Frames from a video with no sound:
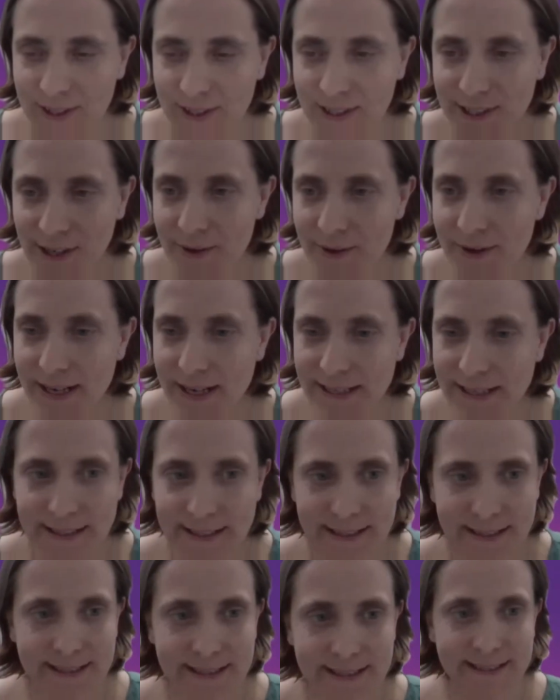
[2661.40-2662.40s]
it was so nice
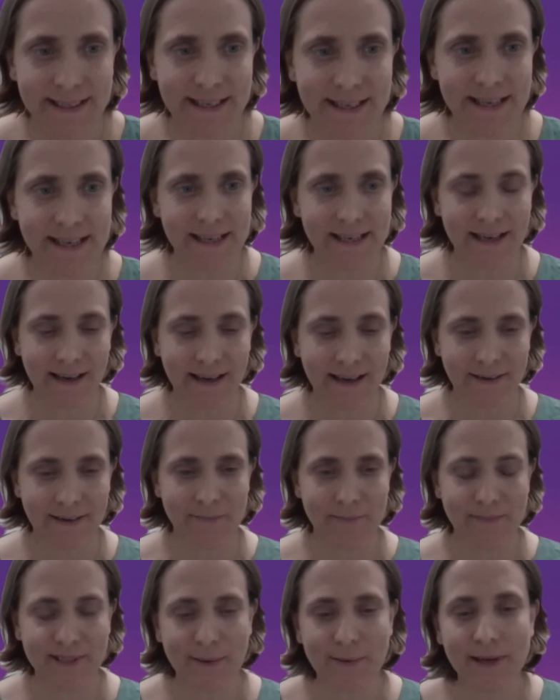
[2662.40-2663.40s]
to see
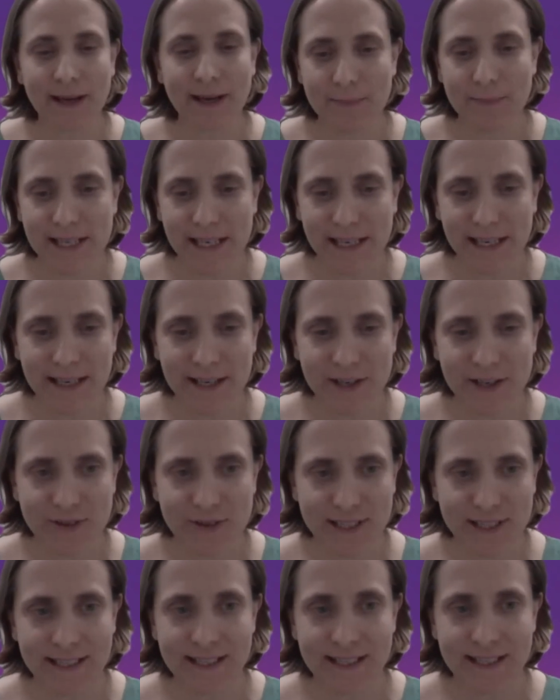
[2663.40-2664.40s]
um, something I'm particularly
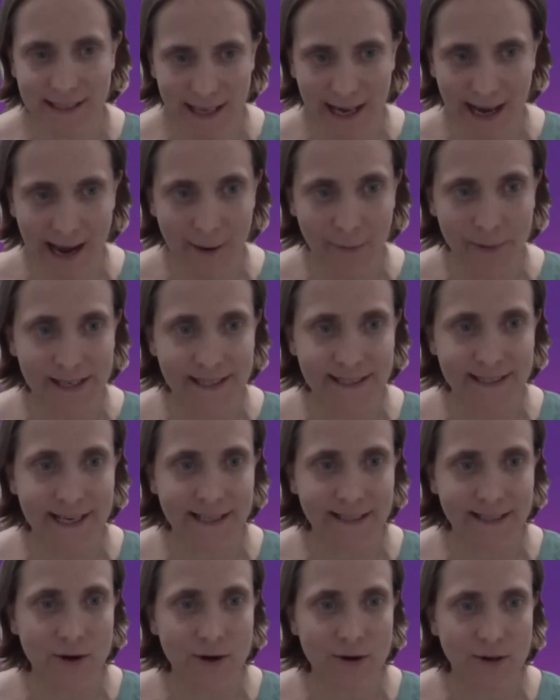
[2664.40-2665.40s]
interested in how we
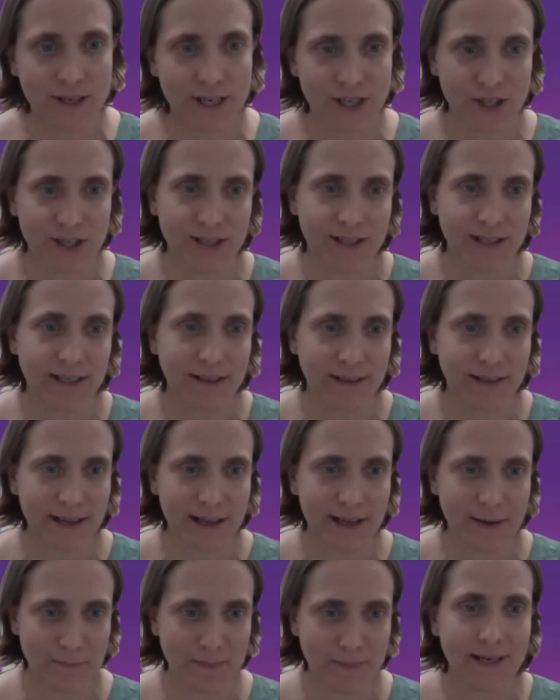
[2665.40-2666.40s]
assess cognition
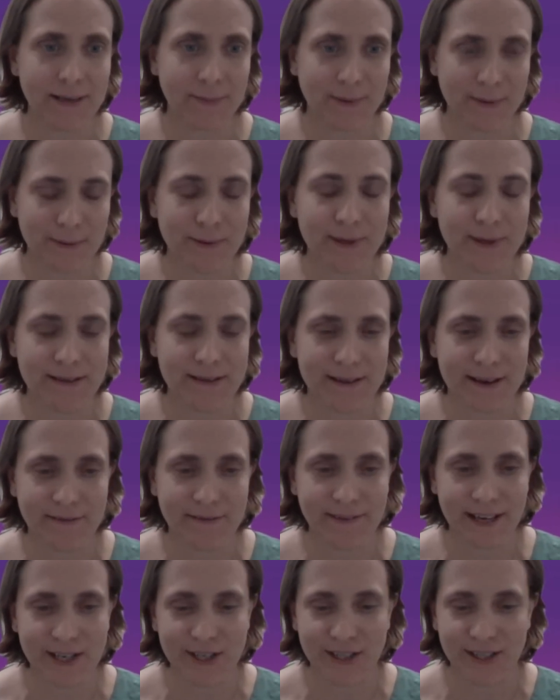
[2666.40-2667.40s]
in people with
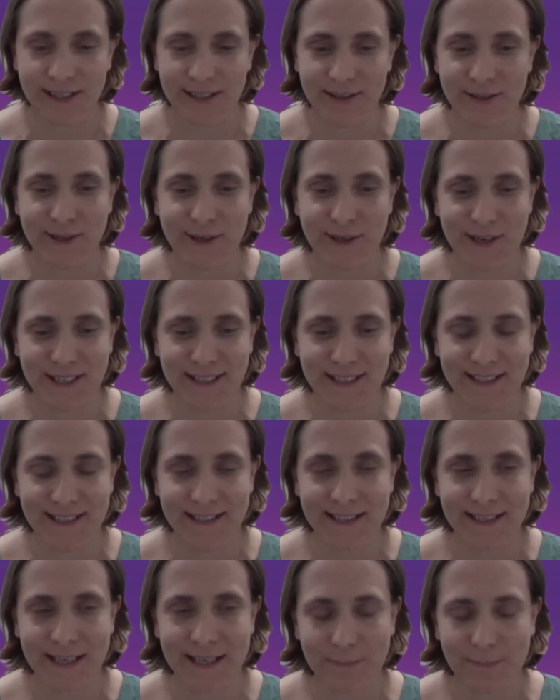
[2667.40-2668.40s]
aphasia. And it's so nice to
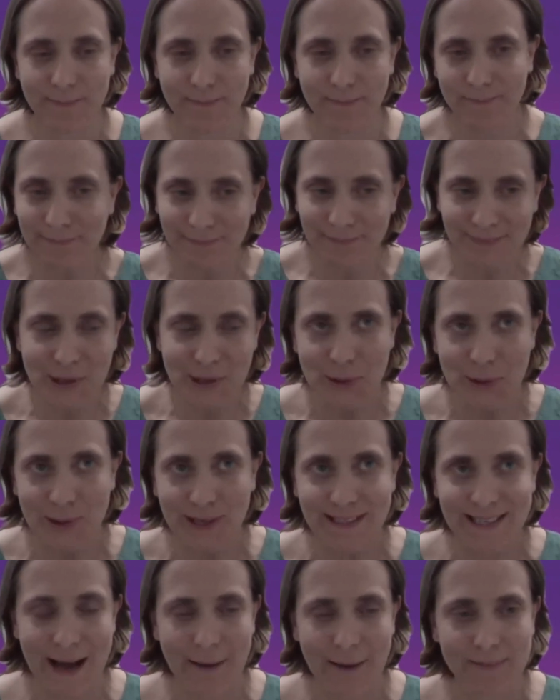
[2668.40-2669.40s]
see you
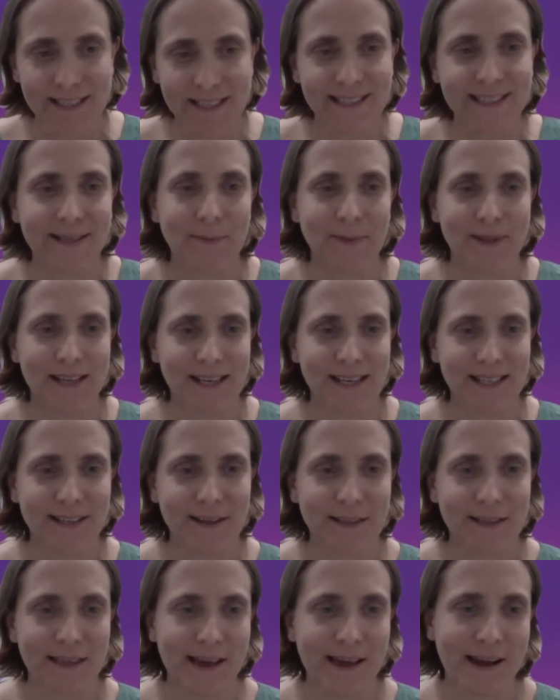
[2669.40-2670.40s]
adapting some of these so
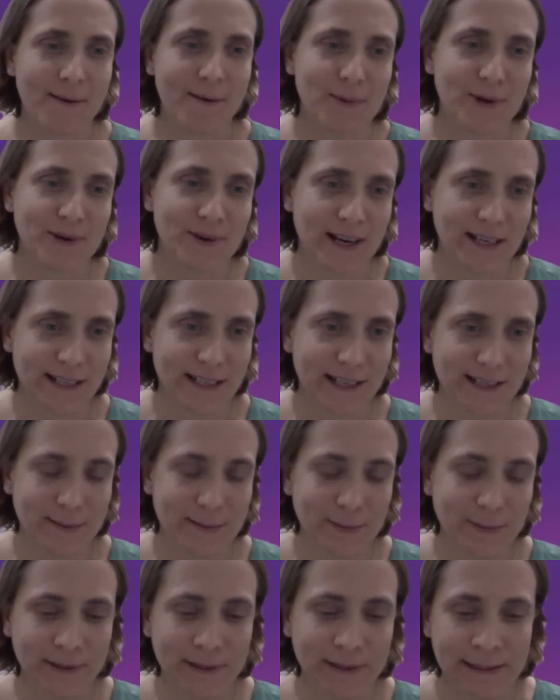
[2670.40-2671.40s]
that they are more
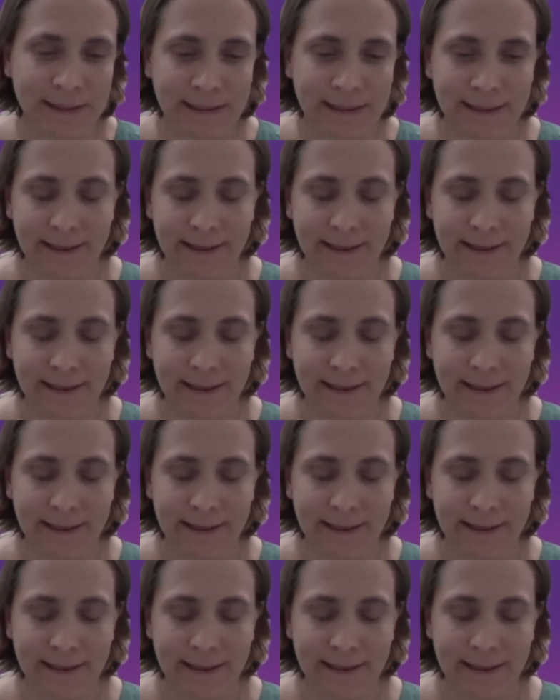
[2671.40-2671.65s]
accessible.